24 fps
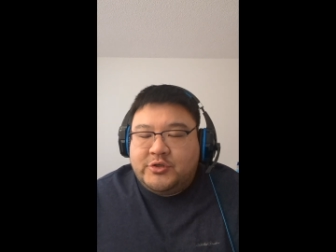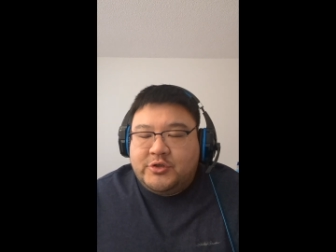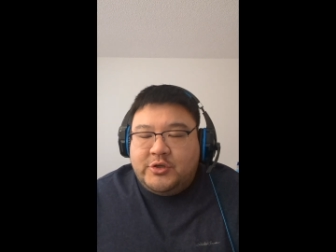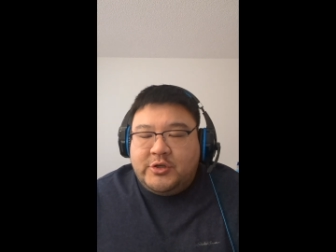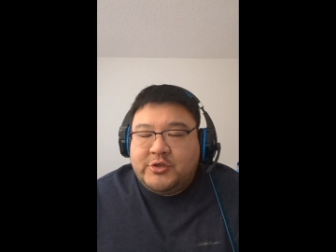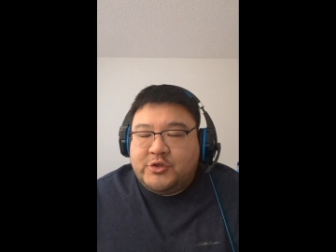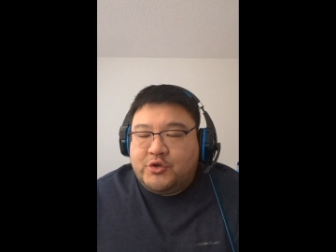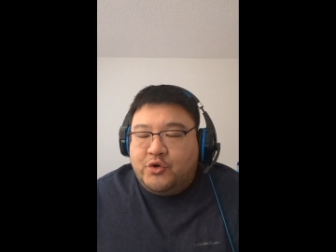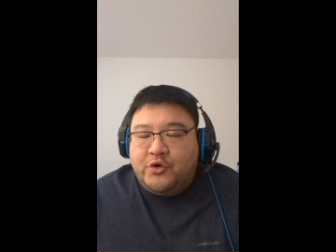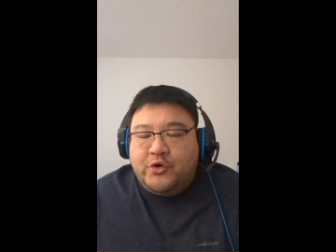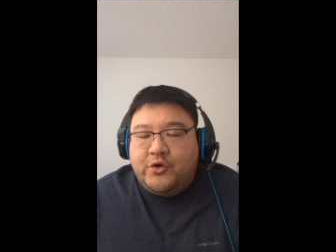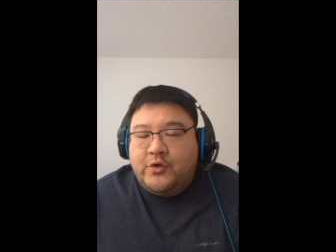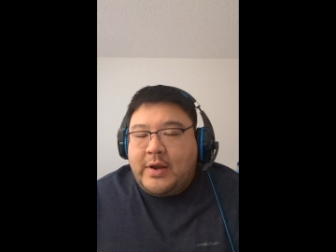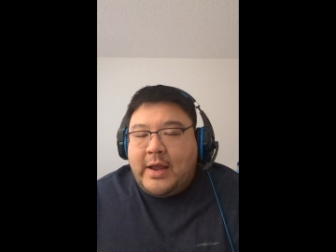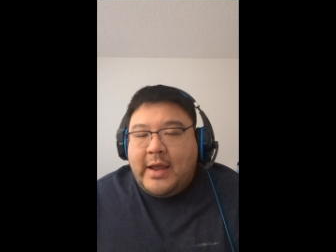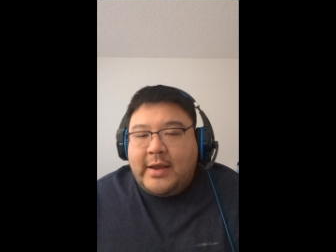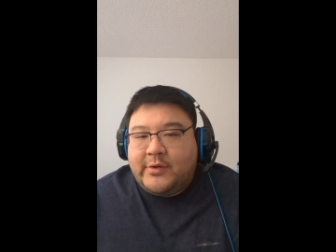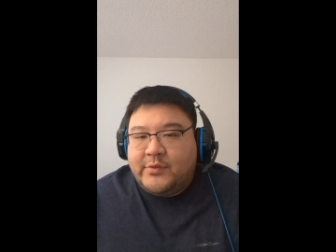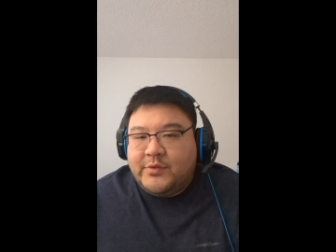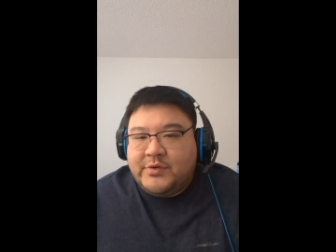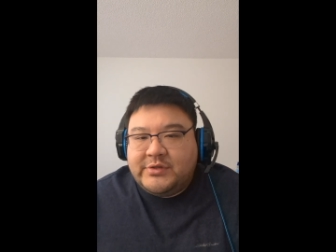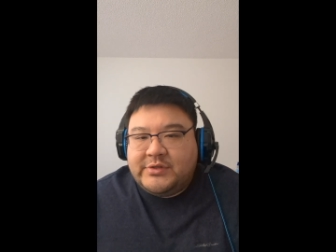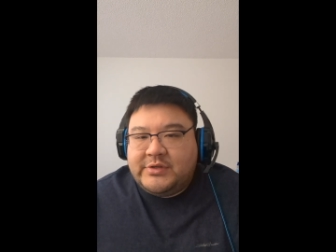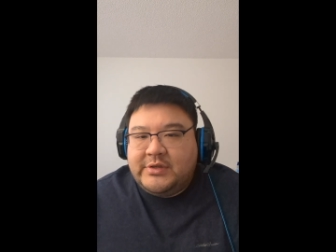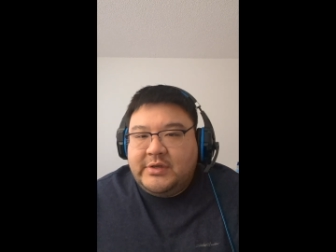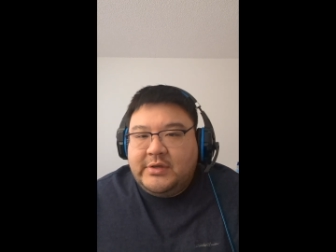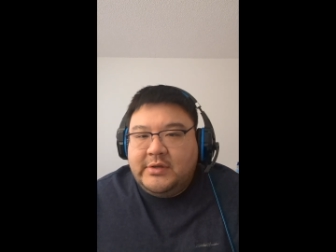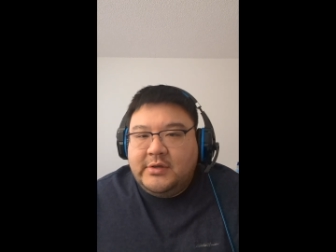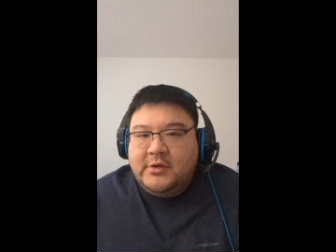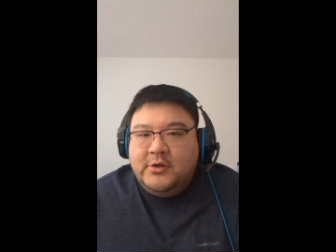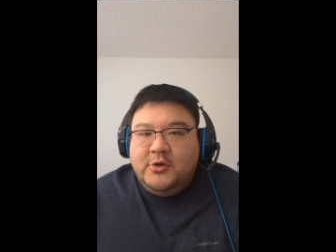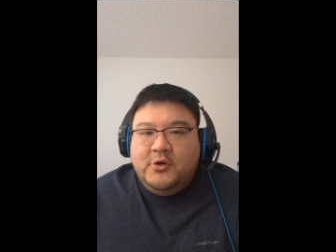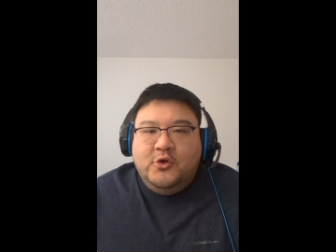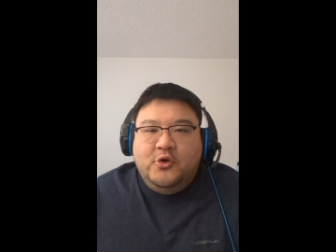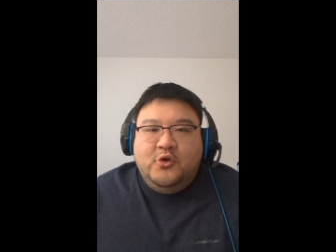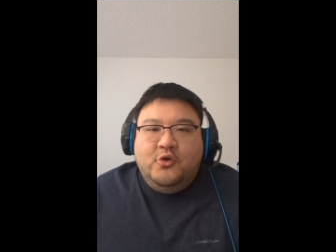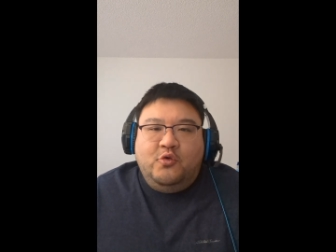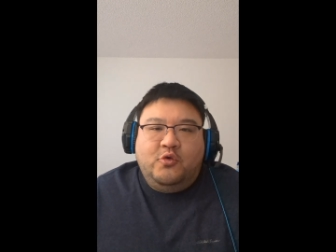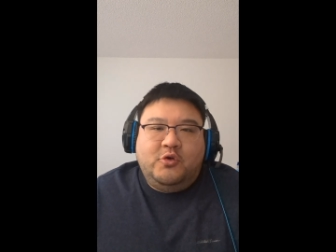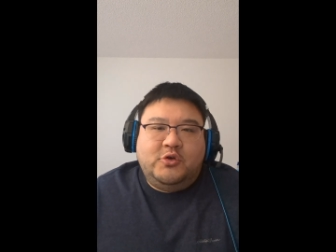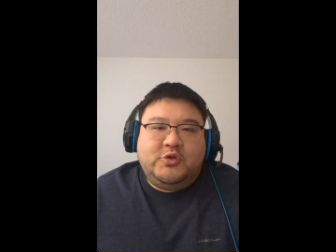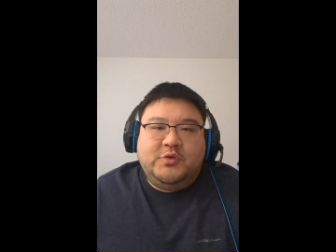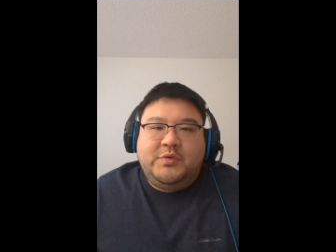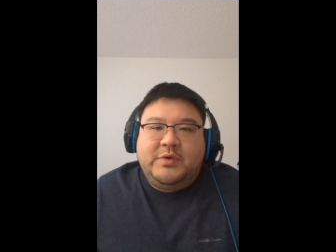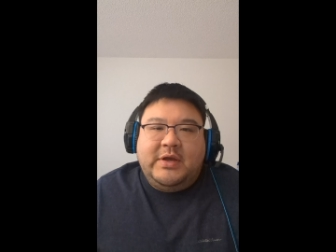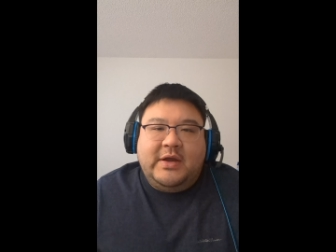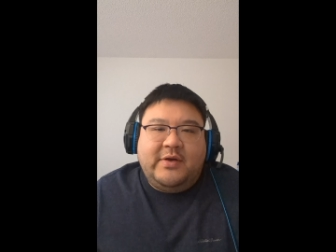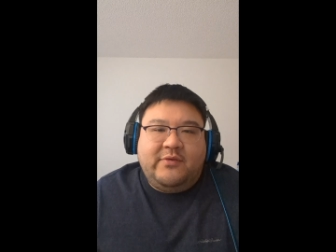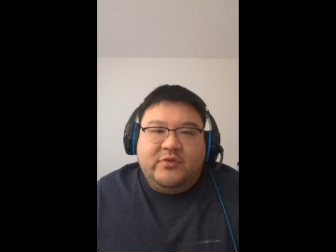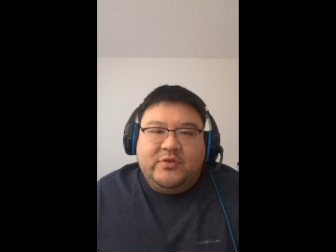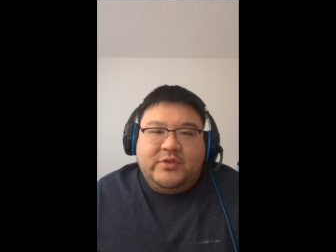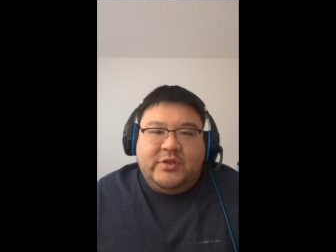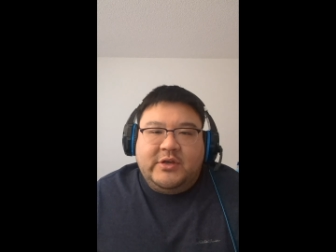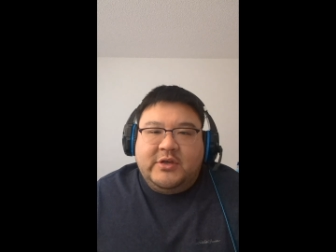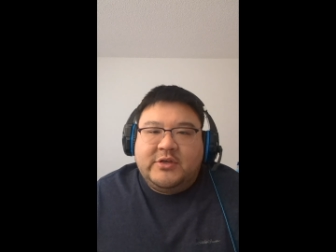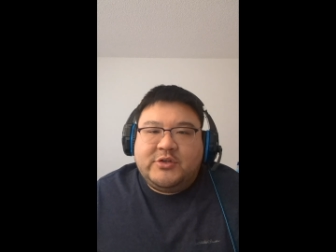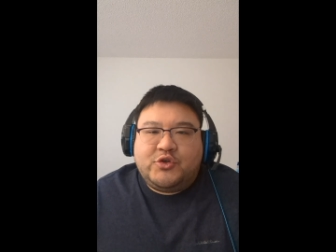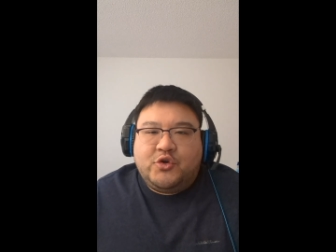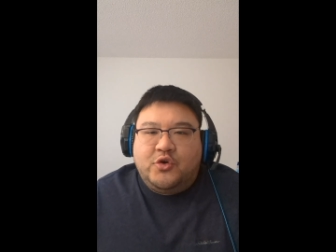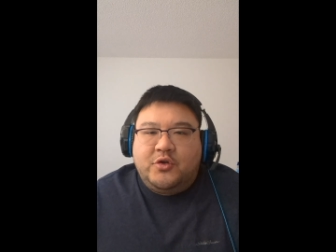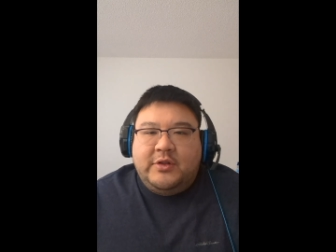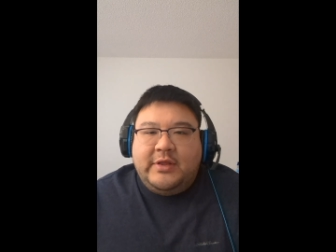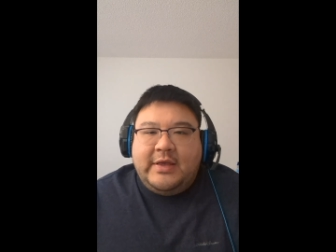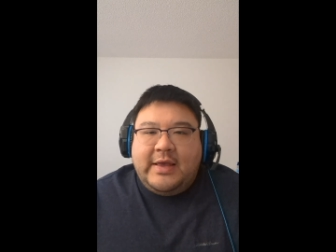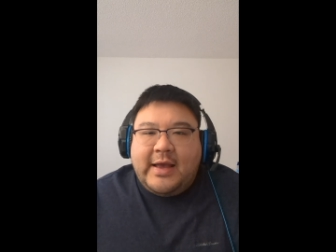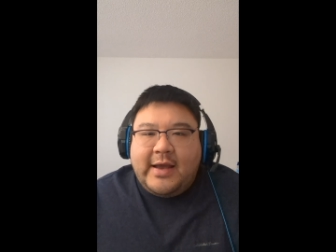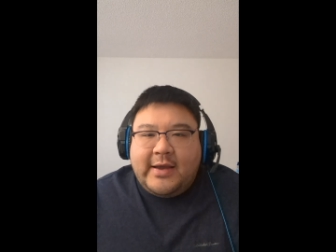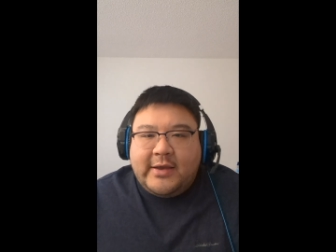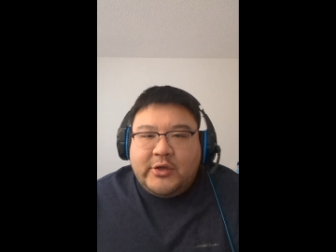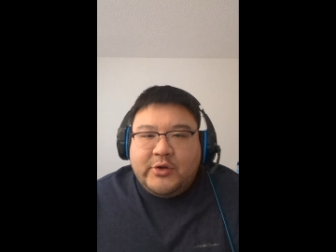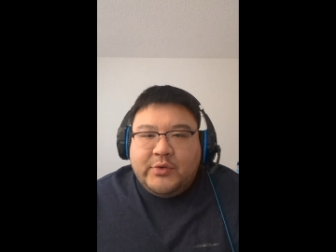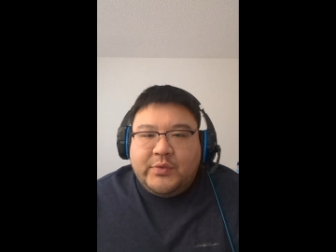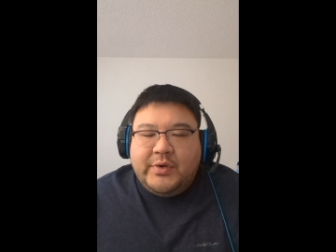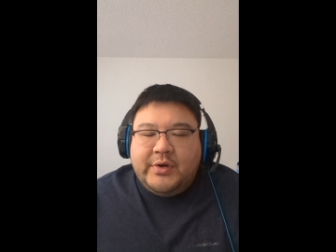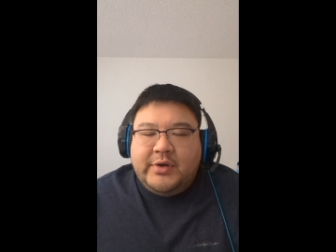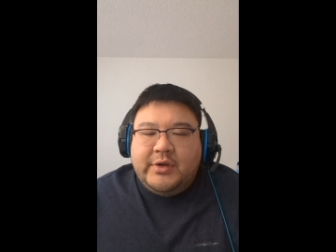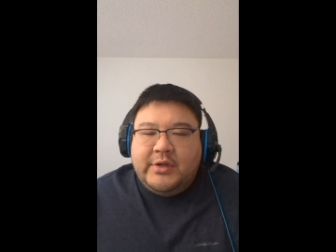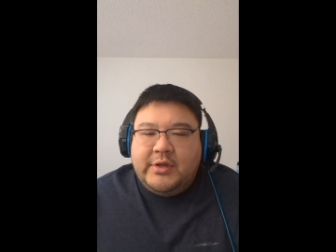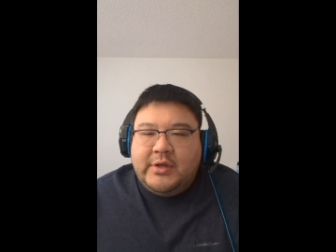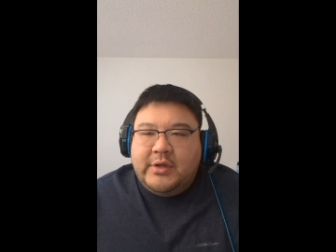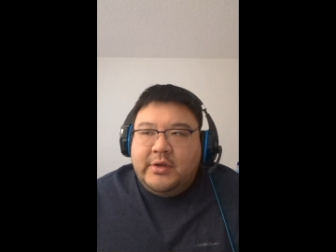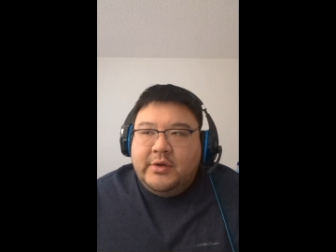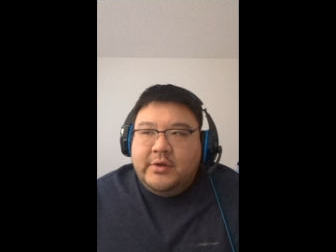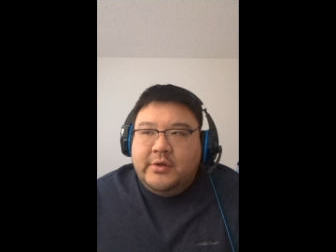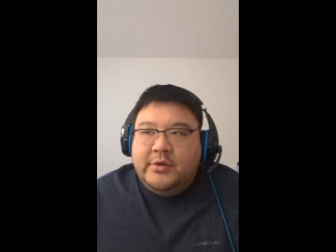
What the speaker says: historical accuracy, we're doing everything historically accurate,